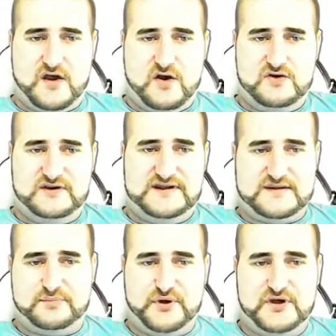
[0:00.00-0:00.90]
Only the
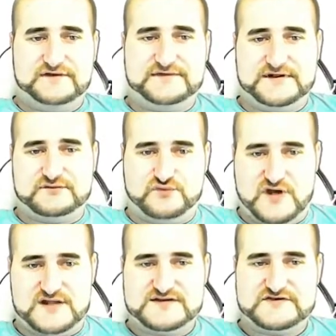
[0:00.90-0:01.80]
perfect
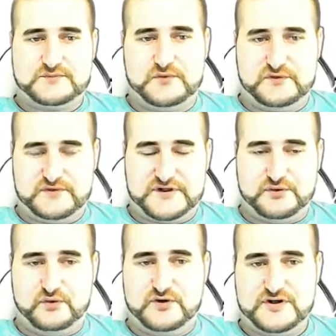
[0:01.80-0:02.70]
runs were
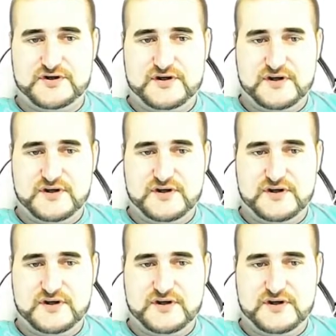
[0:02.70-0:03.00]
recorded.